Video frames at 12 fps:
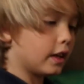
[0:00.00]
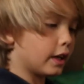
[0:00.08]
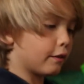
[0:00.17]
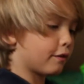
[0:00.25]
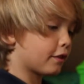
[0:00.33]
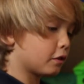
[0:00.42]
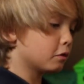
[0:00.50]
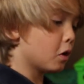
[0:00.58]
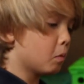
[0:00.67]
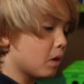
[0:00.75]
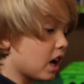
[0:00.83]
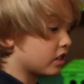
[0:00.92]
If the
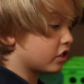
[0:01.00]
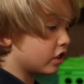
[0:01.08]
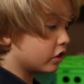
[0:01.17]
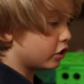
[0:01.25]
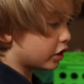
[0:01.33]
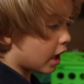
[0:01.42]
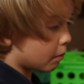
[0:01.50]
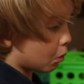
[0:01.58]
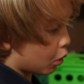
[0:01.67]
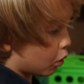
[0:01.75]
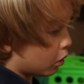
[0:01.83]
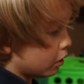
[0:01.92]
robot's in
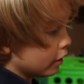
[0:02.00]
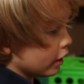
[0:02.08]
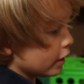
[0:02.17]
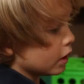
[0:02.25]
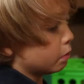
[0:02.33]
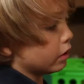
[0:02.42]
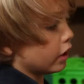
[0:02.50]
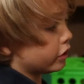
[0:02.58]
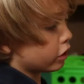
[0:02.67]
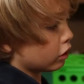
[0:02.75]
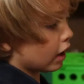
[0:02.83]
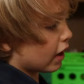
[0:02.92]
trouble, you press
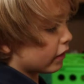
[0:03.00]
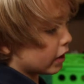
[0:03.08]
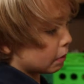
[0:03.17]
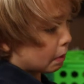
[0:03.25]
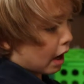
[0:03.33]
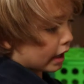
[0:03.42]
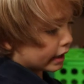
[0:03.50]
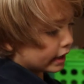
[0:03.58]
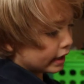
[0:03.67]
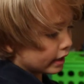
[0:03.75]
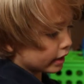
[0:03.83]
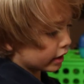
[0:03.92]
the lever back
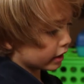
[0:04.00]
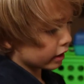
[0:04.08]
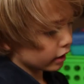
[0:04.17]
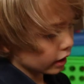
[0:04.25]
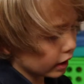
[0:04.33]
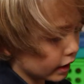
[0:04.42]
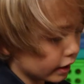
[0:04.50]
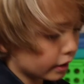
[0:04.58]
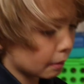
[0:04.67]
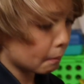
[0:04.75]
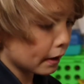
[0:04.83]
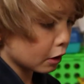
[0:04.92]
here and
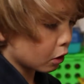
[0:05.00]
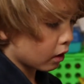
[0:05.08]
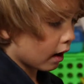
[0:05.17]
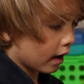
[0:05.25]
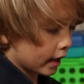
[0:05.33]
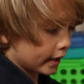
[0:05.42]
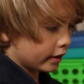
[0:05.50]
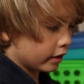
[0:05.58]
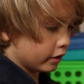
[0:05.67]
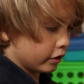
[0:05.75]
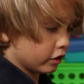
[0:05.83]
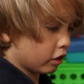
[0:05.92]
the middle eye
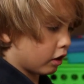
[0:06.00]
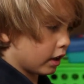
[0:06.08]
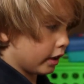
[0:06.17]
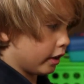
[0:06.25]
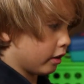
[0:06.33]
turns on.